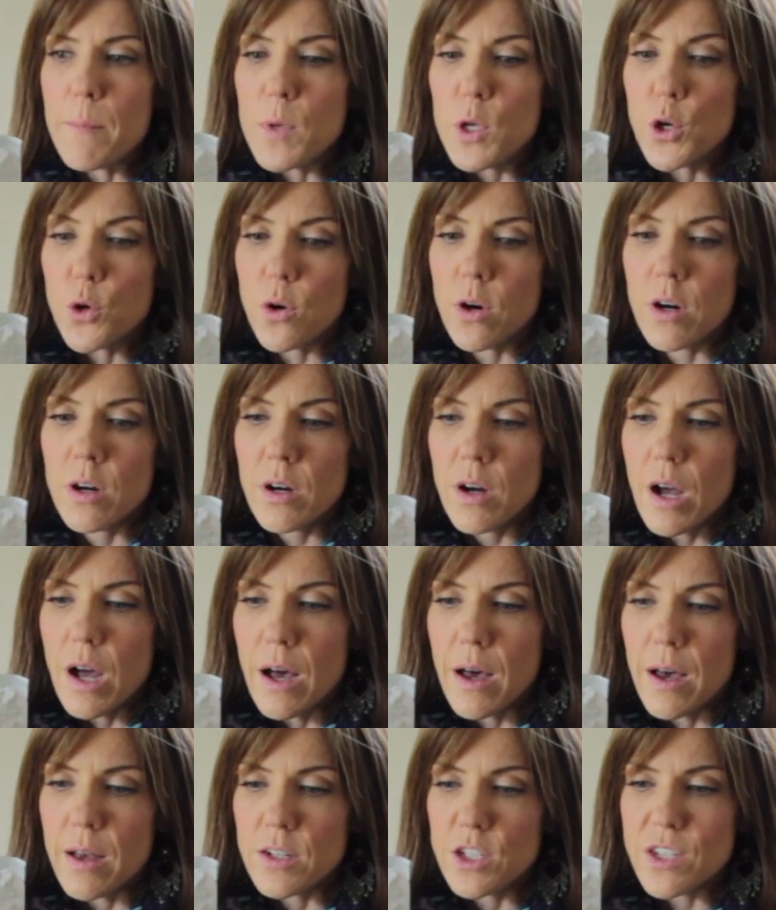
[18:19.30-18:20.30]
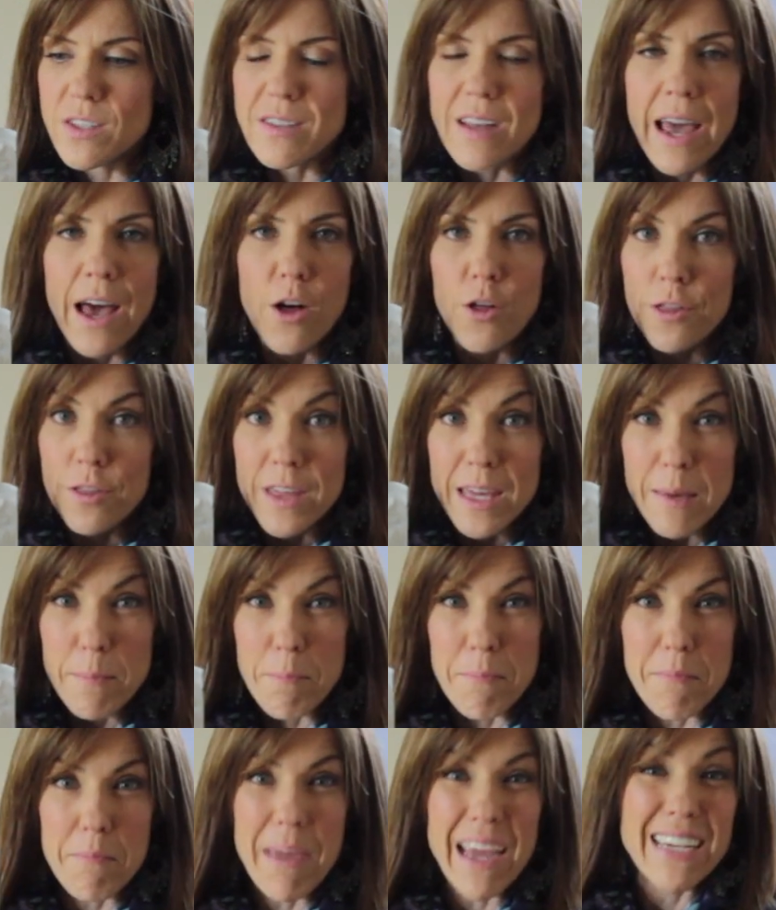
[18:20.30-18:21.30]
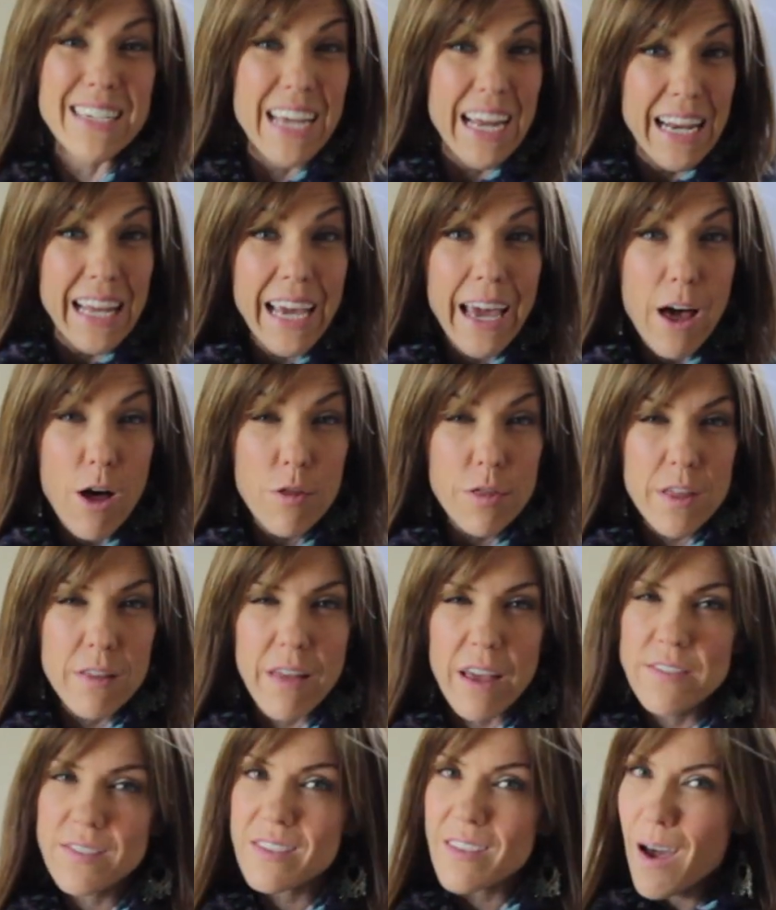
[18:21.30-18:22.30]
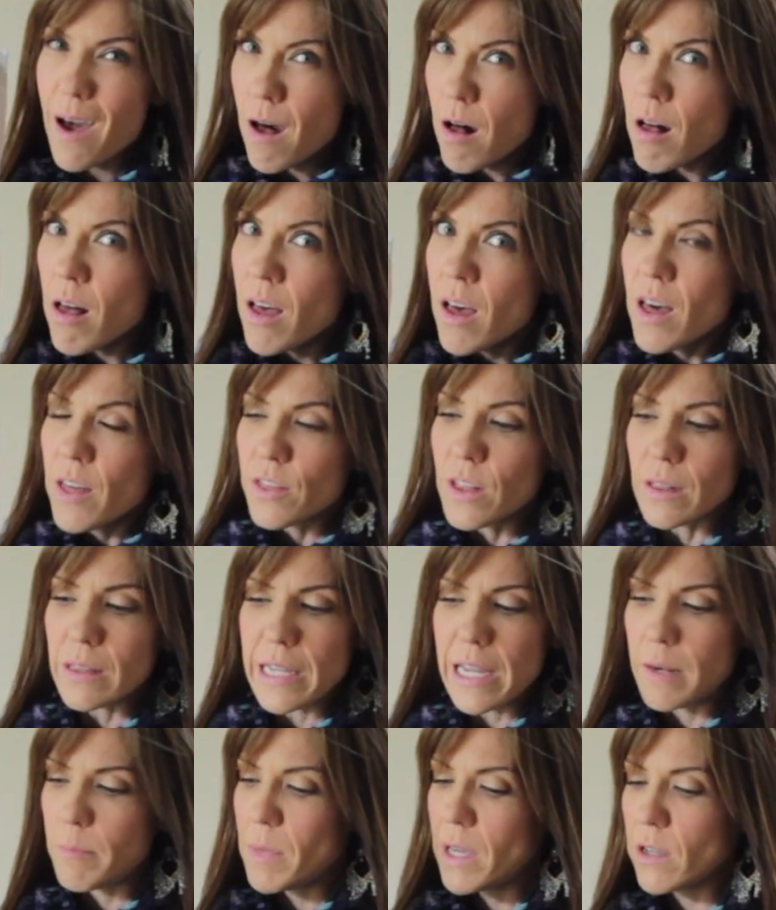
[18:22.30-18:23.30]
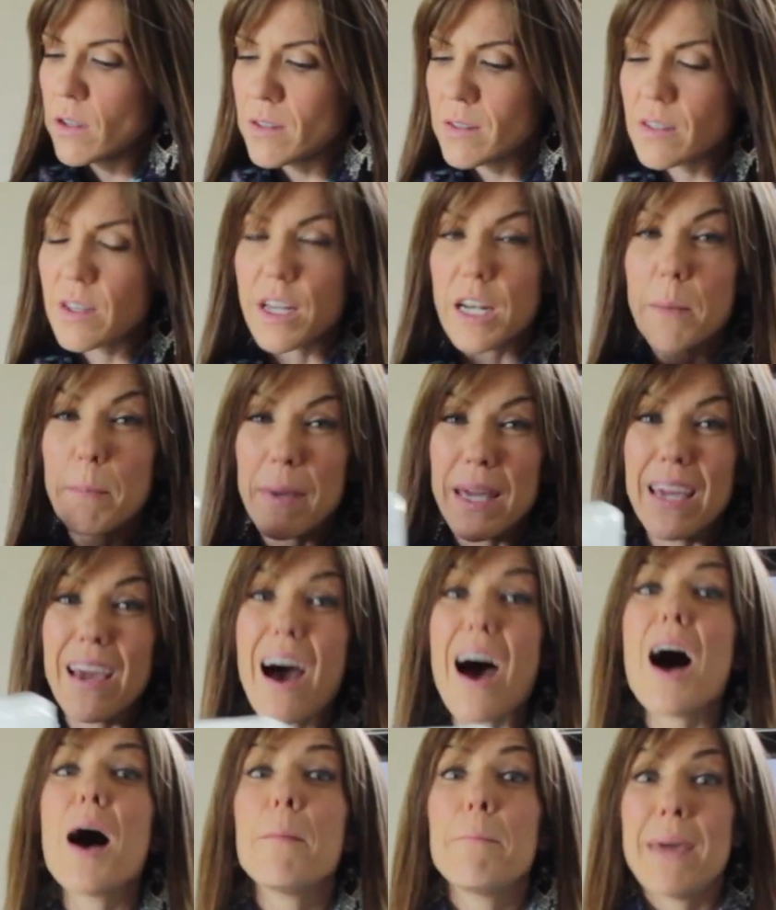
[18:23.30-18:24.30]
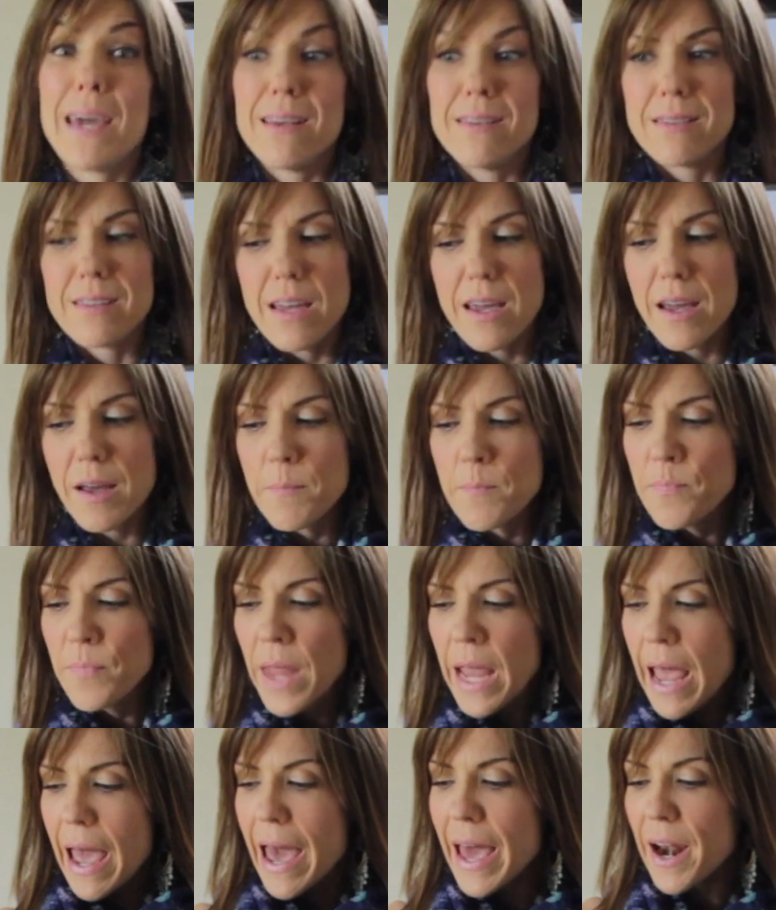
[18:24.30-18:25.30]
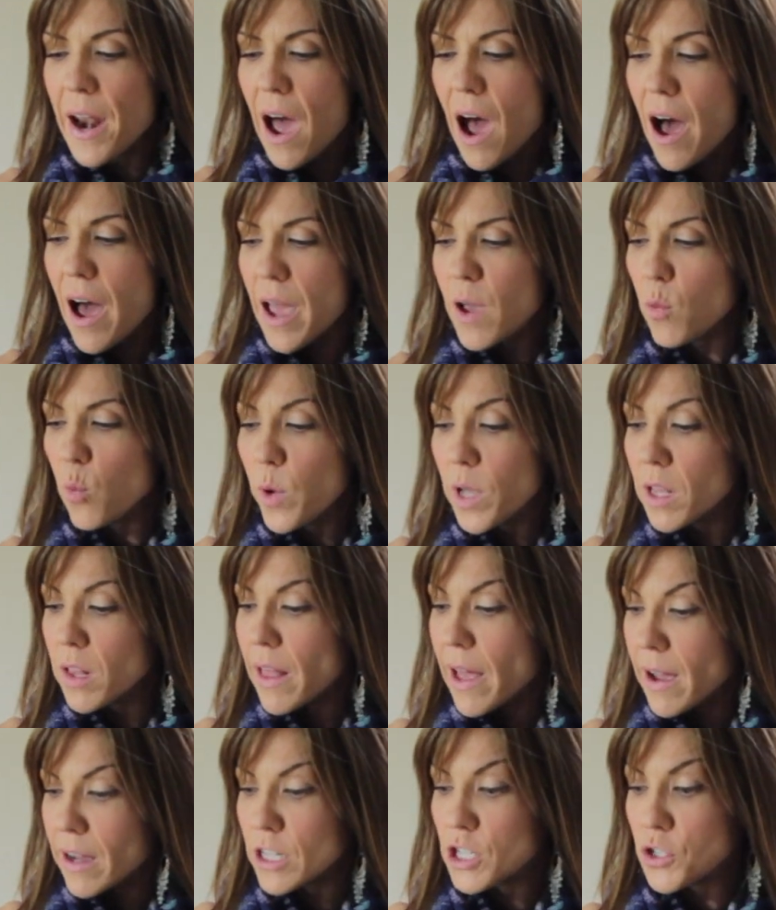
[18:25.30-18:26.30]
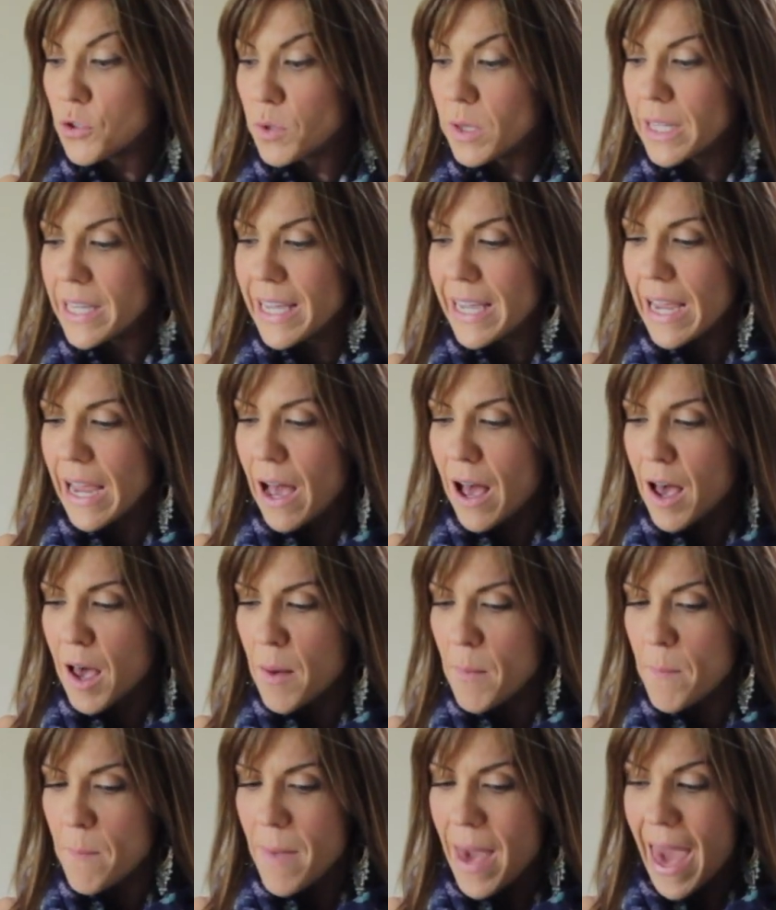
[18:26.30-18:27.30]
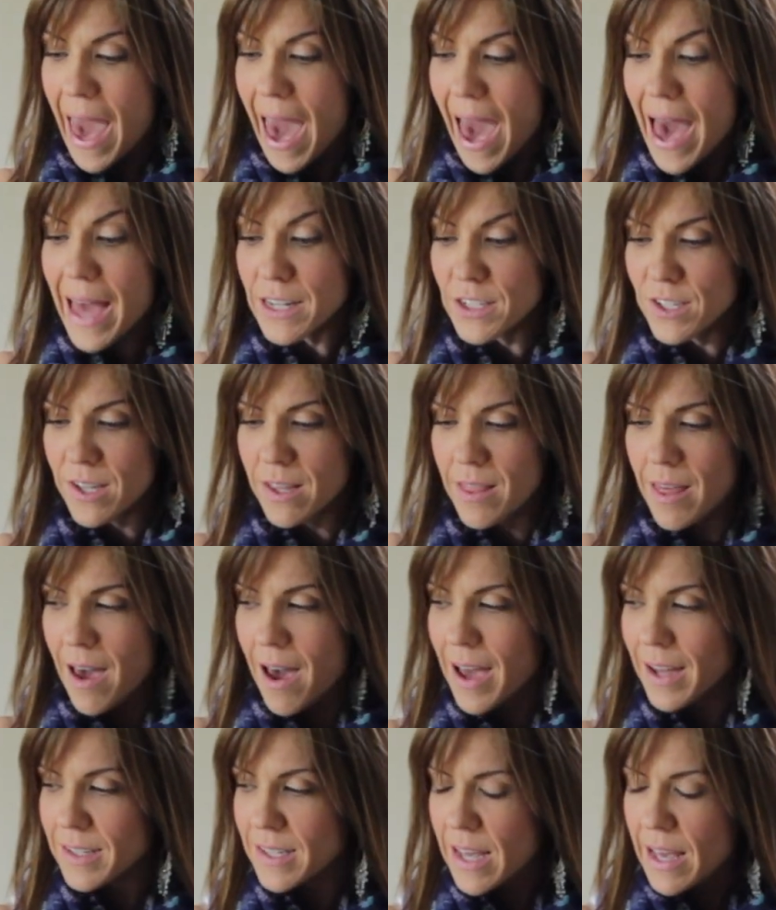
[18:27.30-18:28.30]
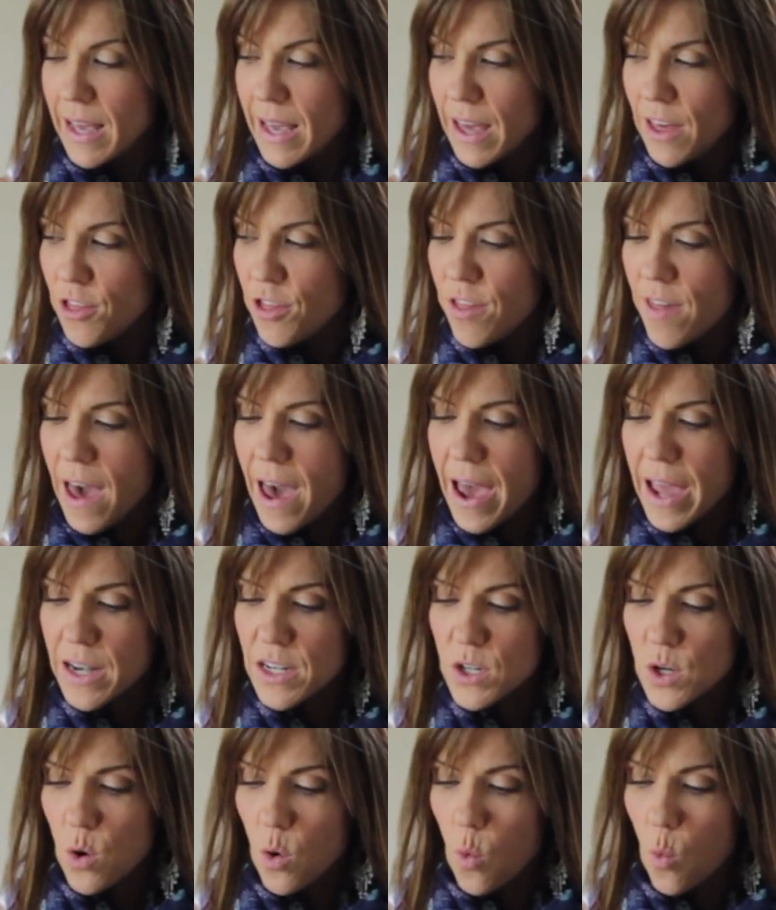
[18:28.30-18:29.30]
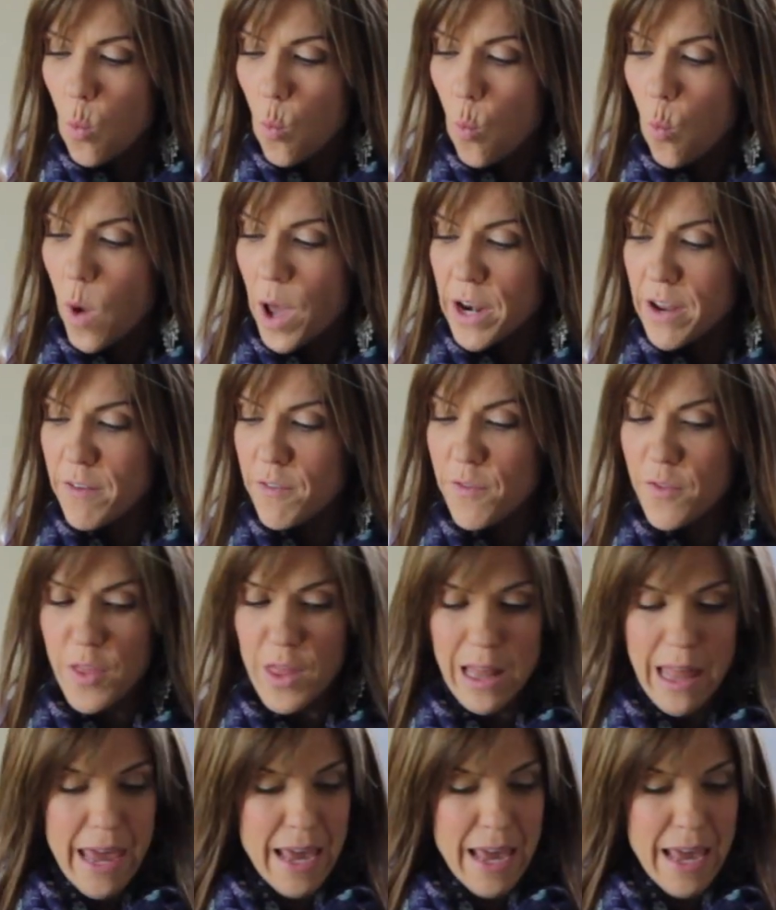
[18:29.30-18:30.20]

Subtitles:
your just maintaining a healthy lifestyle, the lean meal is going to be amazing. And I will actually add to that one of